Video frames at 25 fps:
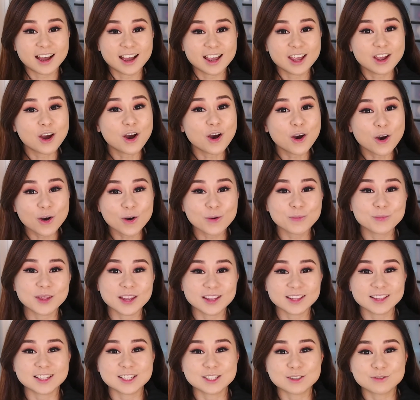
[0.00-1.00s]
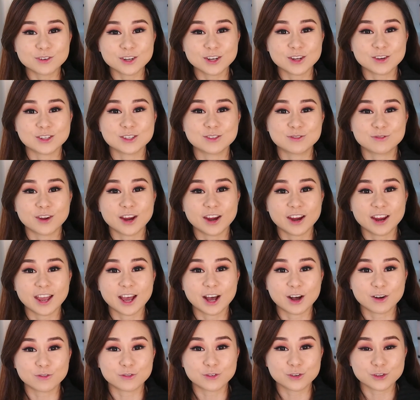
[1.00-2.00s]
I hope that this video is very
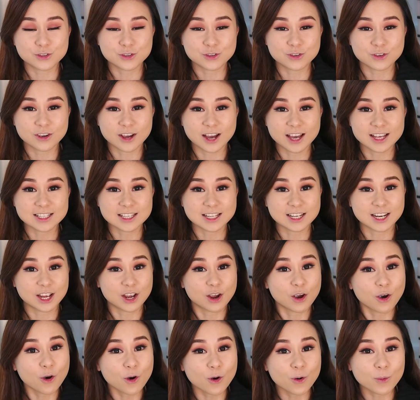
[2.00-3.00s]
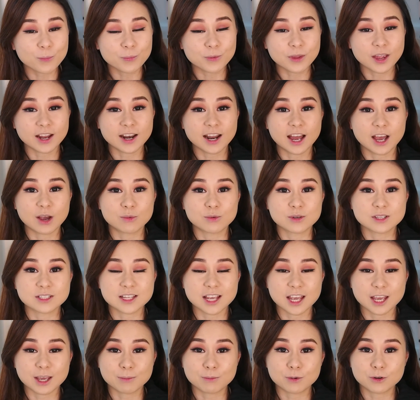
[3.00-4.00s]
helpful to you guys, and I hope that I
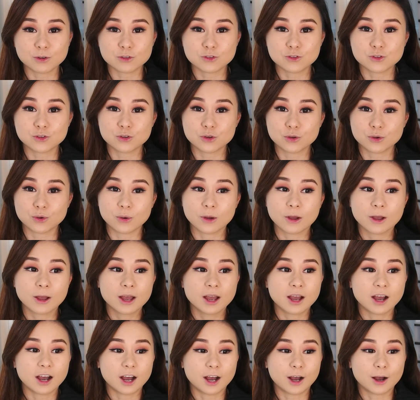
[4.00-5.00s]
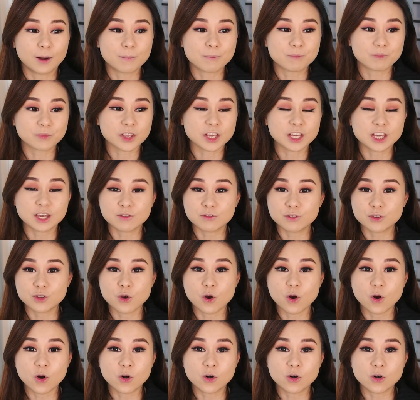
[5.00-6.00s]
was able to give you
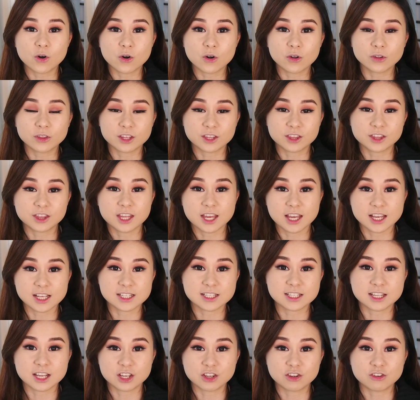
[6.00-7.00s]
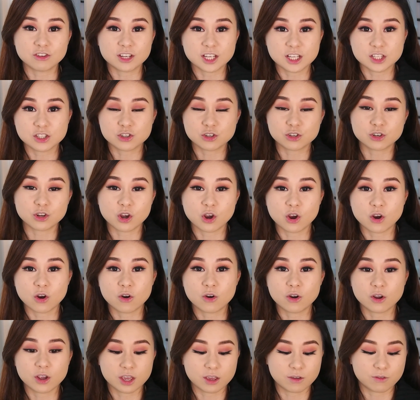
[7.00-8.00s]
all the things that you need to
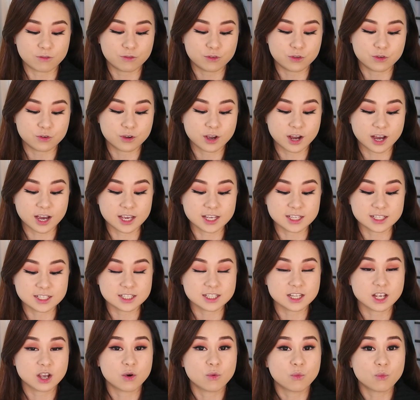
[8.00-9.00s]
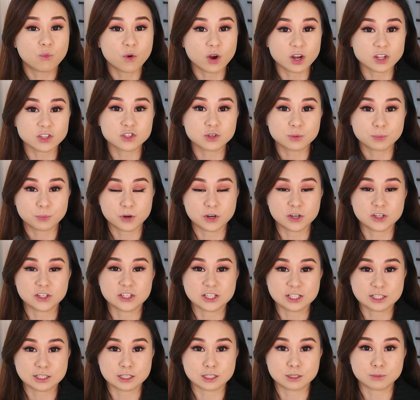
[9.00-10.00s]
know if you guys want to
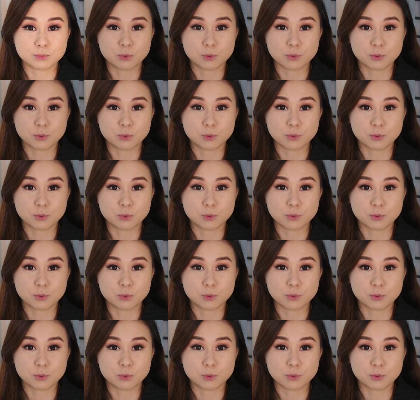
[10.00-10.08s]
purchase this